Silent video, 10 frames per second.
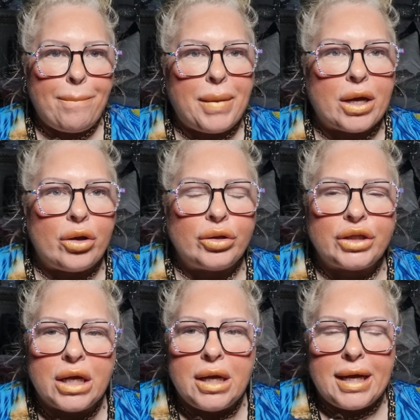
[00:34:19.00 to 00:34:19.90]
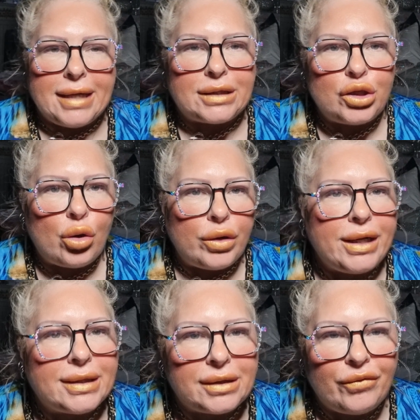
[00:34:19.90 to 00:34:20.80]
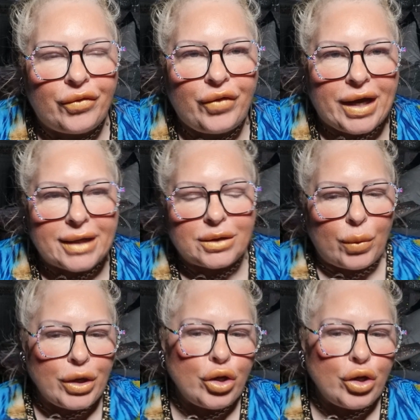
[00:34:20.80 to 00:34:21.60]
because it's not an instant fix.